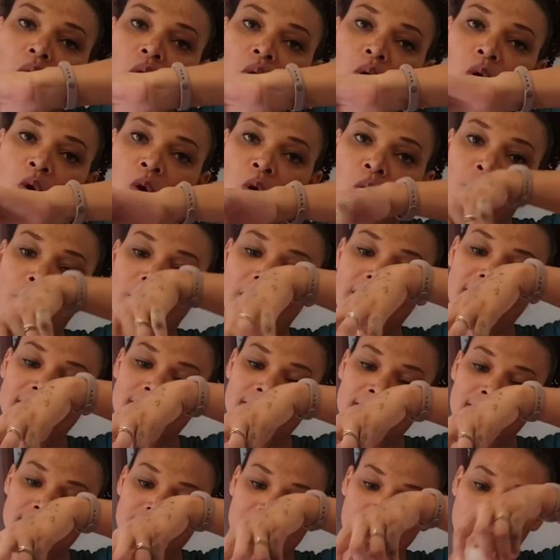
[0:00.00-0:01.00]

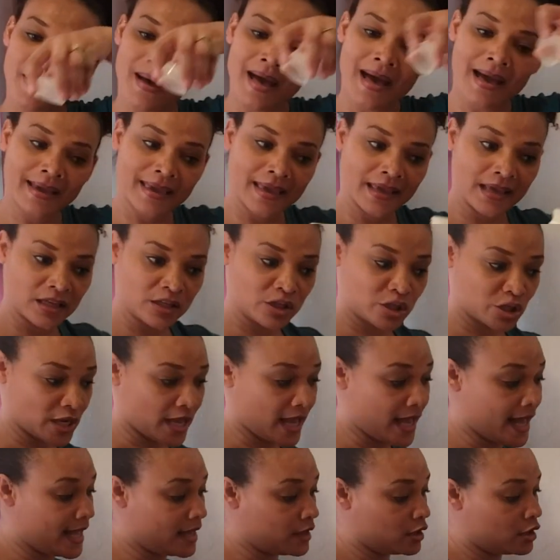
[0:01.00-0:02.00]
open the package
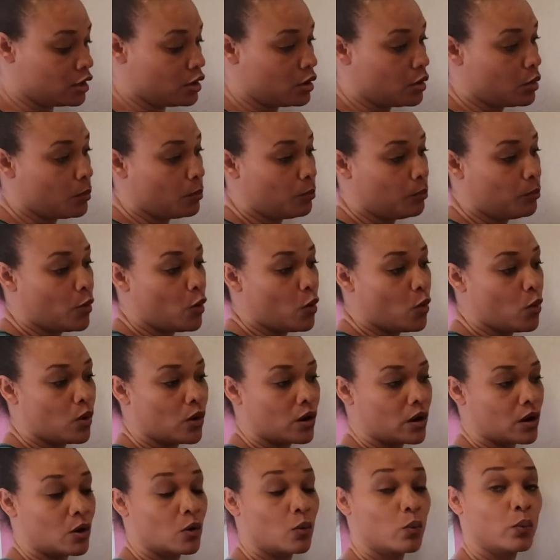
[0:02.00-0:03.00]
and
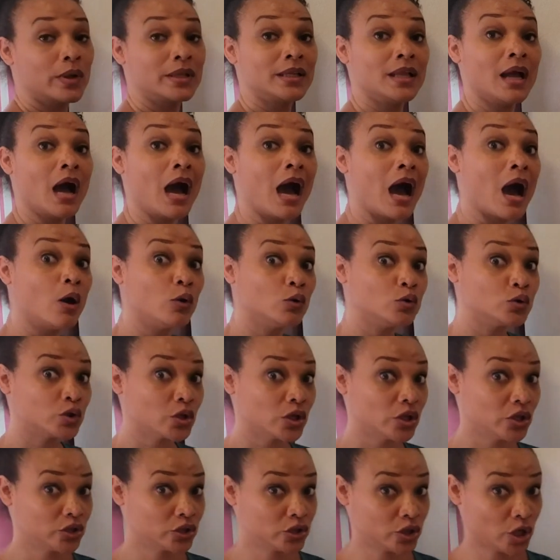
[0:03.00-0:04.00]
pour without
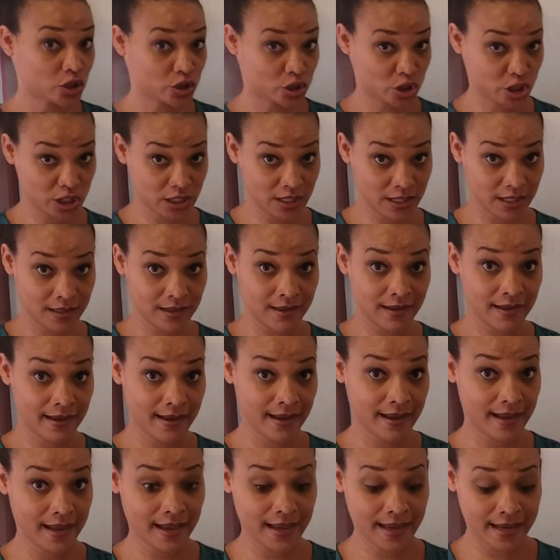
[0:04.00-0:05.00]
touching
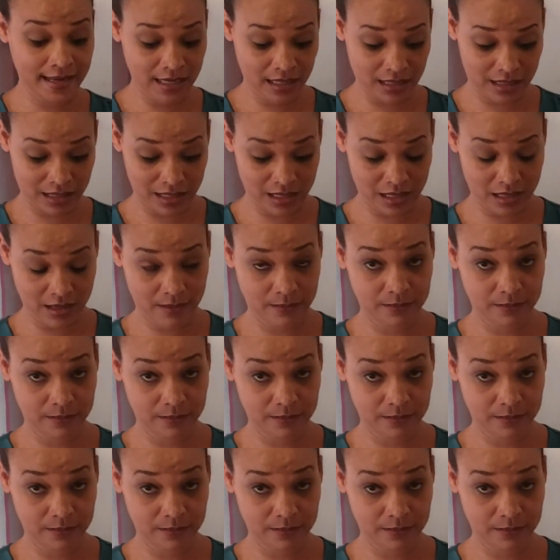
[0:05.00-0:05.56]
anything.